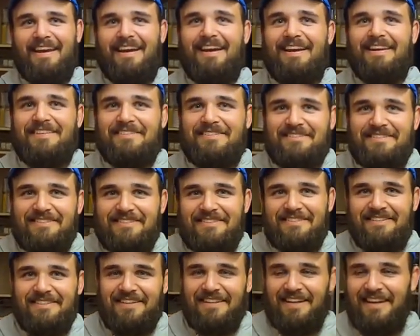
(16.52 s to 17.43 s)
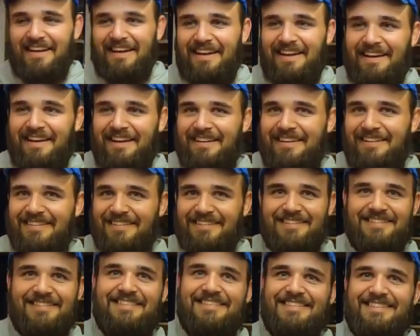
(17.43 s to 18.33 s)
But guys. it's Luke. Luke, hey.
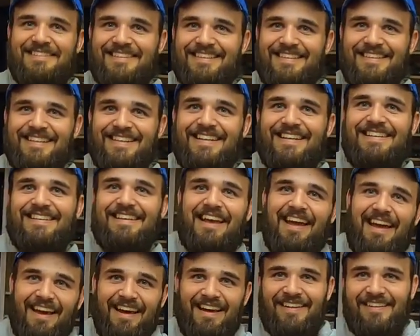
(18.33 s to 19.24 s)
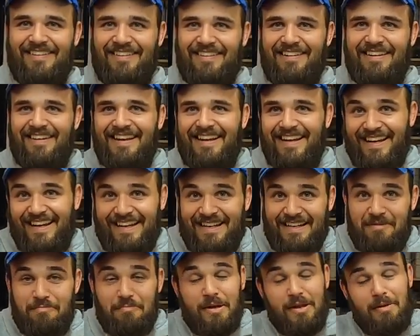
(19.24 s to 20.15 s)
welcome back. Long yeah, time no see.
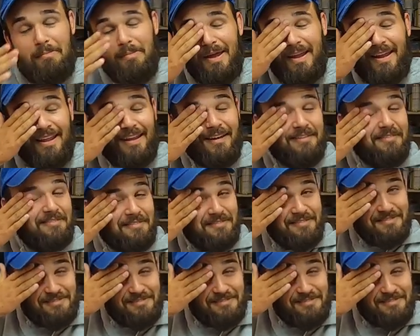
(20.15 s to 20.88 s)
Been a minute.